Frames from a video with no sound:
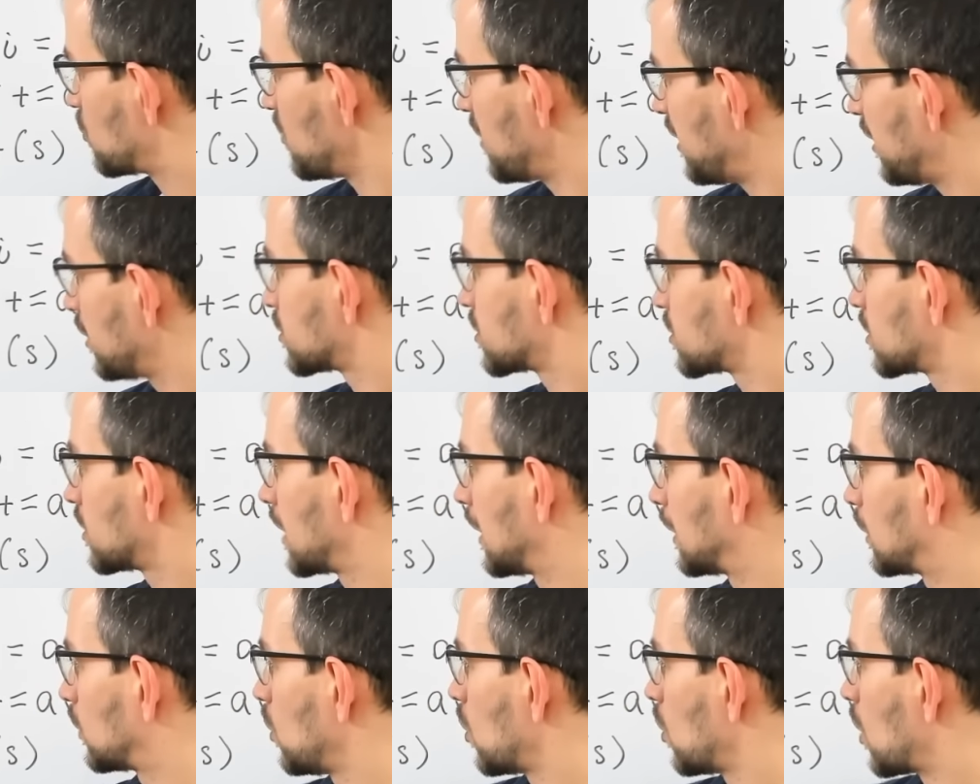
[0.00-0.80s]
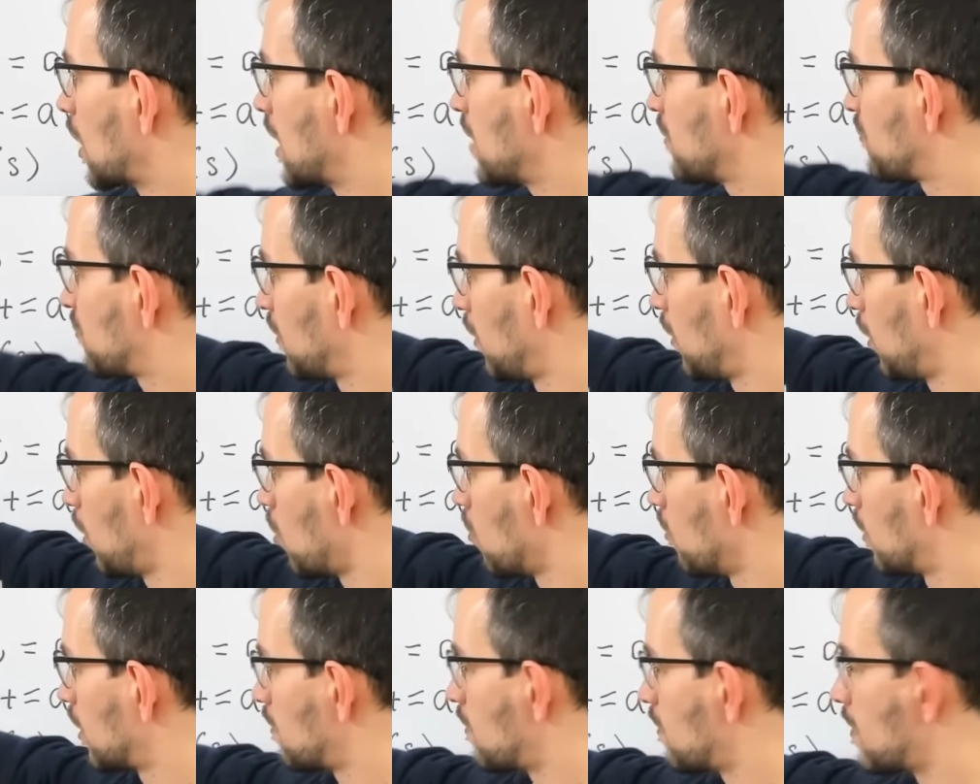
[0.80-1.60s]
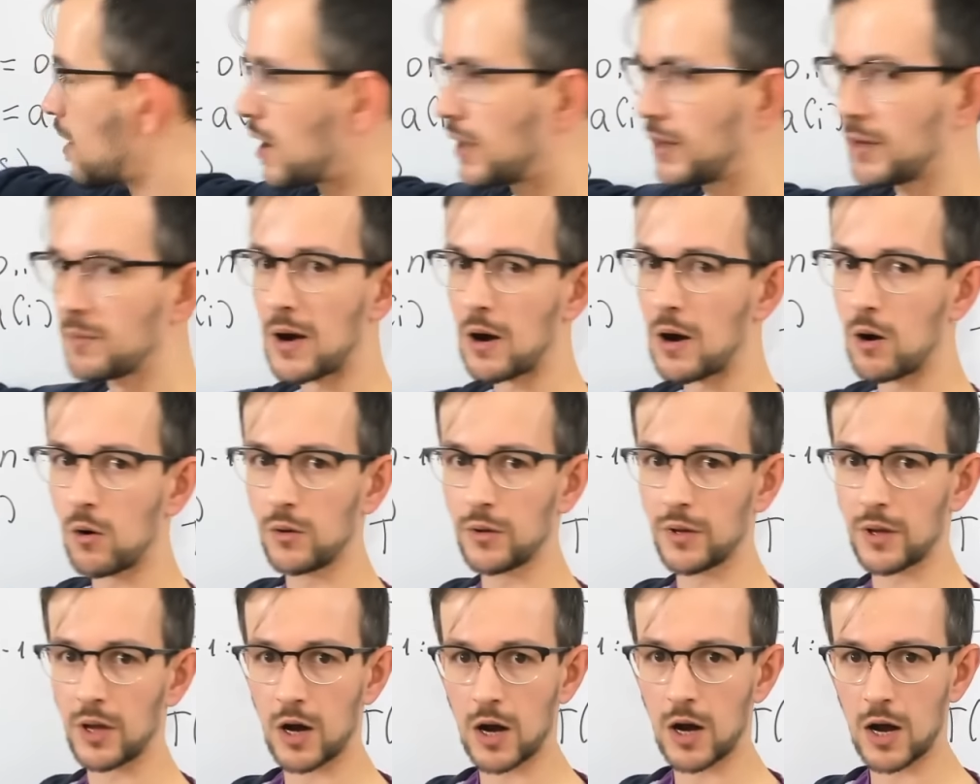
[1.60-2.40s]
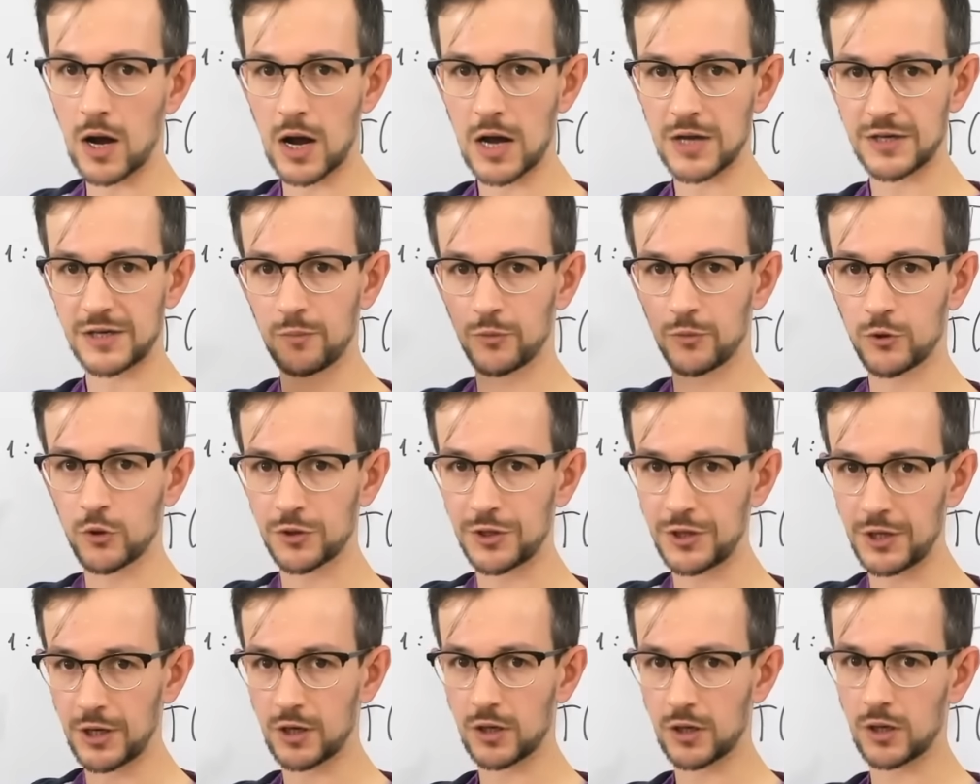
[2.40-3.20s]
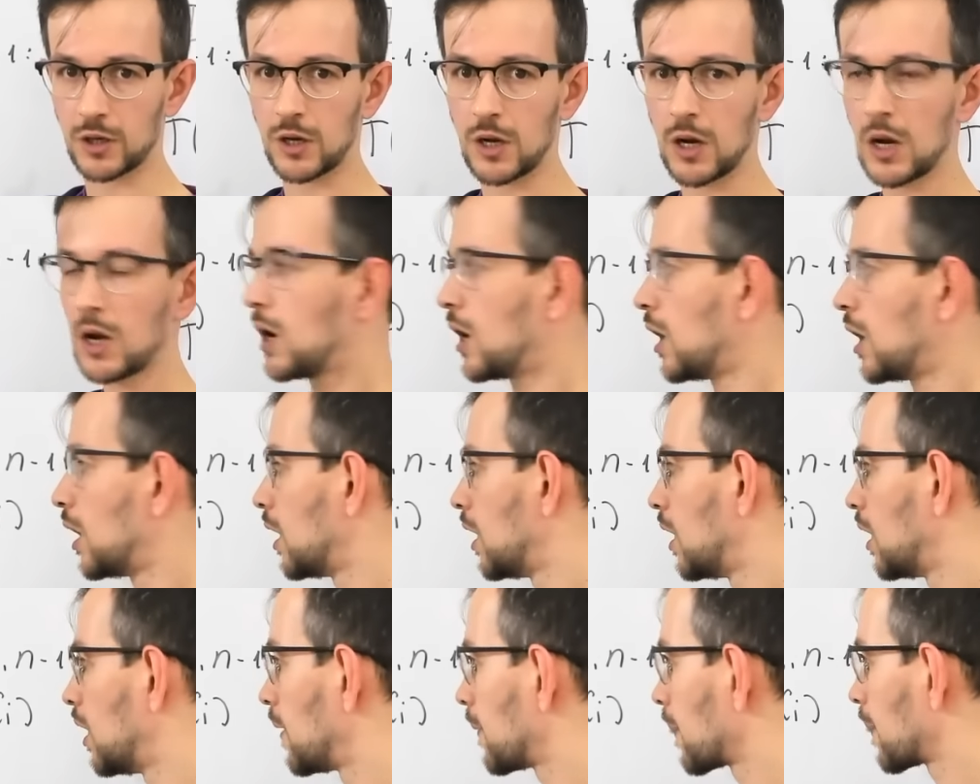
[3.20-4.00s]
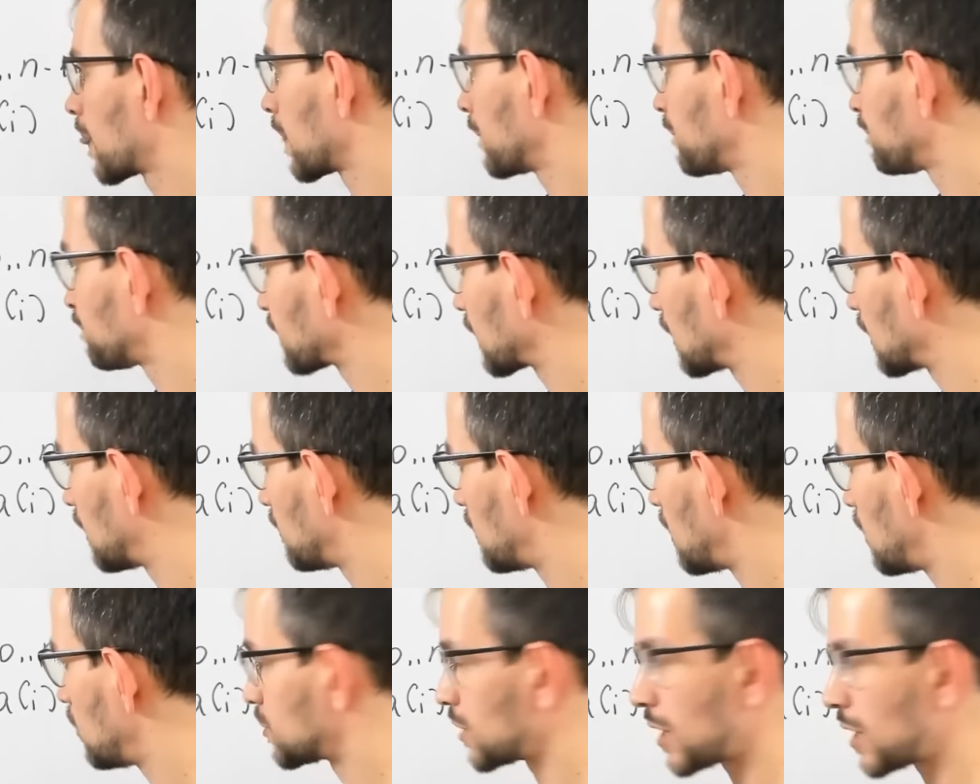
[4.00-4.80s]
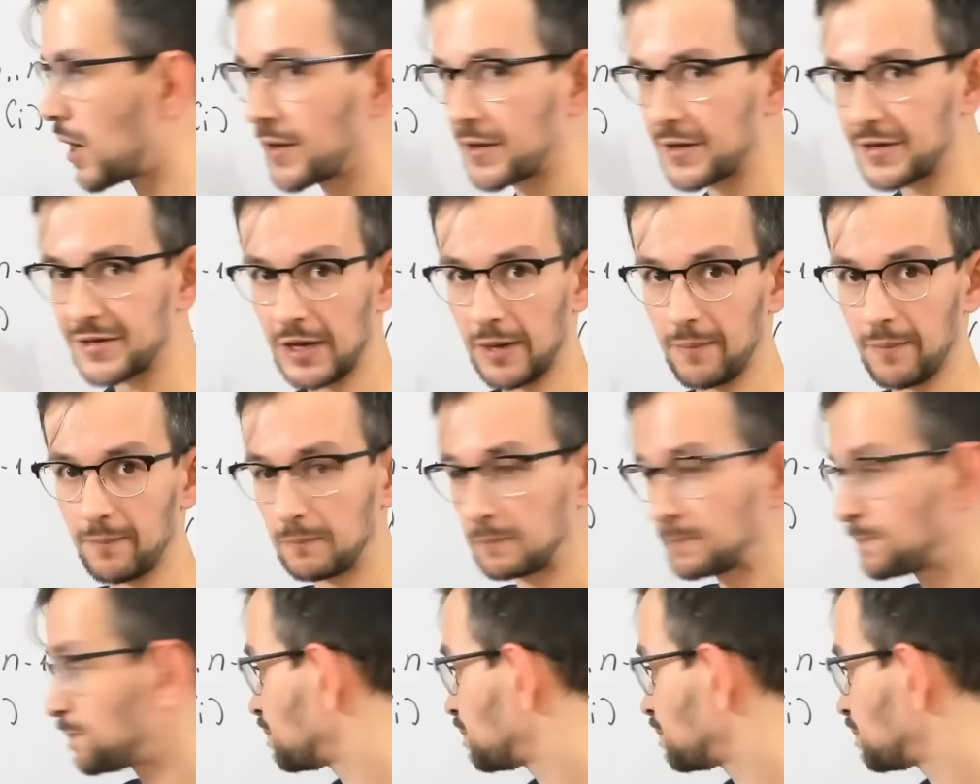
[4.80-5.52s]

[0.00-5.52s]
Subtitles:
means that you have lower bound asymptotic bounds are the same.